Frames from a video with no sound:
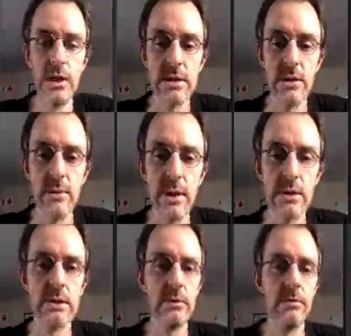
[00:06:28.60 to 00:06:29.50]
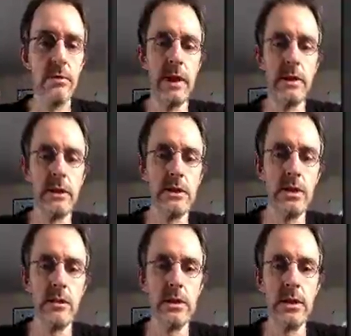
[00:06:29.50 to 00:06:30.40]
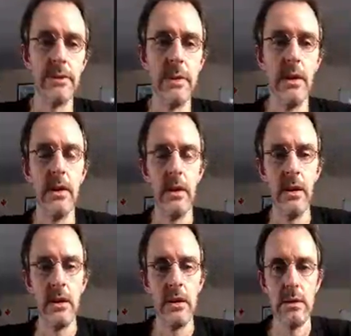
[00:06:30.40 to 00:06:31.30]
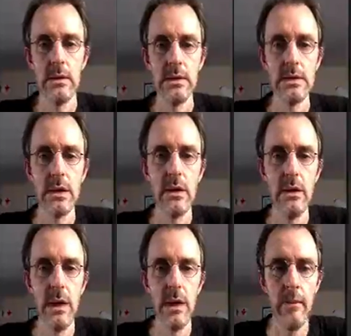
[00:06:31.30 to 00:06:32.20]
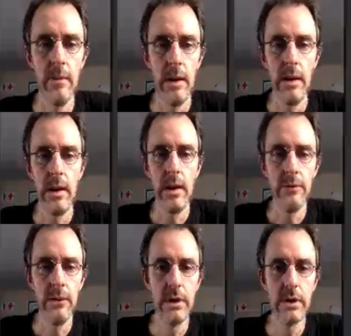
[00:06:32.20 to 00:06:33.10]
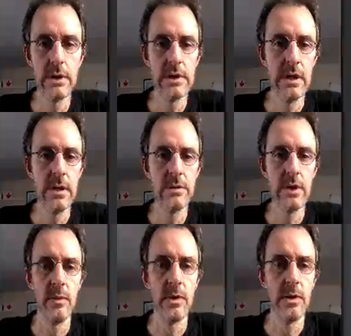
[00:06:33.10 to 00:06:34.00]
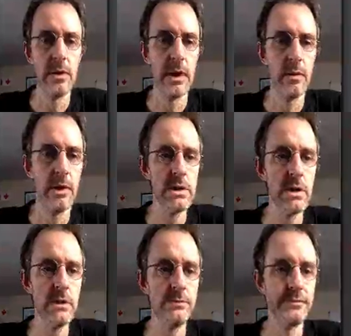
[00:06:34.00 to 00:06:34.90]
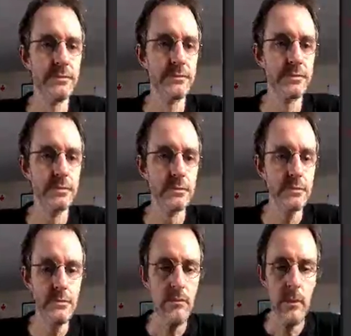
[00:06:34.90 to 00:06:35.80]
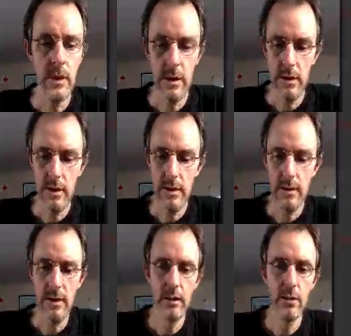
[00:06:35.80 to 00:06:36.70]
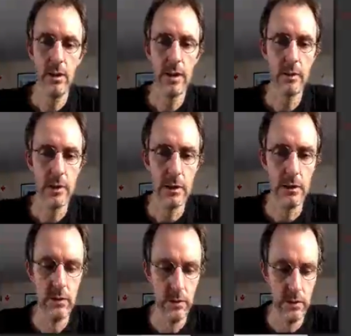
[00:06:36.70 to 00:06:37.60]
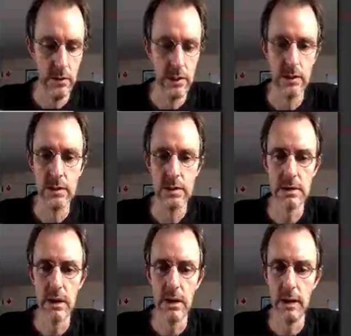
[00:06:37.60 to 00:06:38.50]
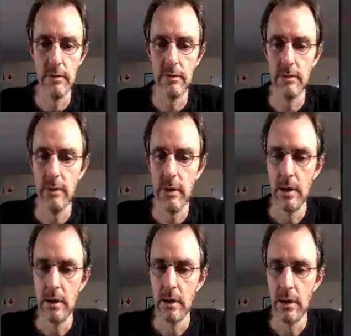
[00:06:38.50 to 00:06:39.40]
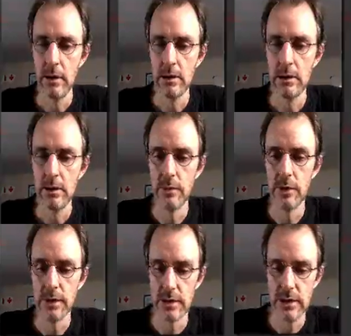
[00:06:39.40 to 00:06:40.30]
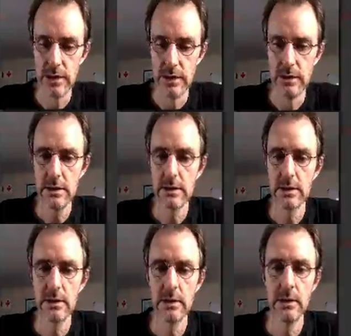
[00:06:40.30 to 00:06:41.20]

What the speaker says: as a remote Python interpreter. So I've already got it set up to open on that project. And then what I'm going to do is go to project settings,